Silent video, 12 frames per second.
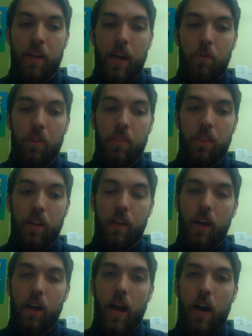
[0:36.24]
and we
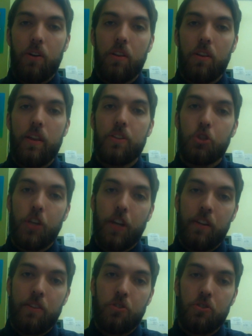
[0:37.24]
think, how do they
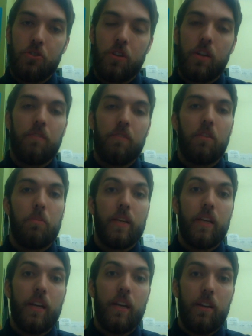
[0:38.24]
change from the
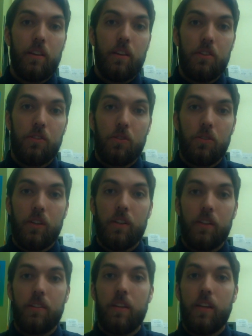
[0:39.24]
beginning of the story
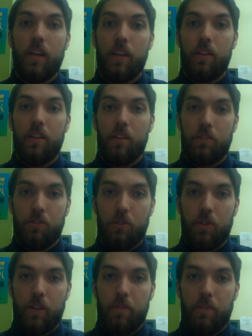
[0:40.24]
to the end of the
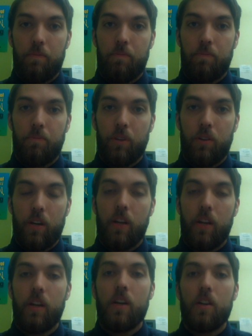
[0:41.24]
story?
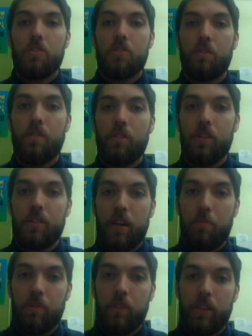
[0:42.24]
Okay, so for
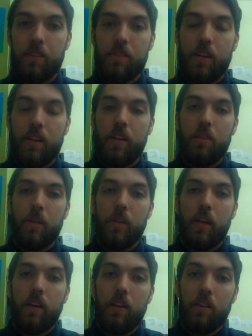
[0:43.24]
example, let's say in the
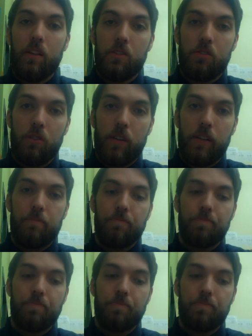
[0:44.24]
beginning of the story,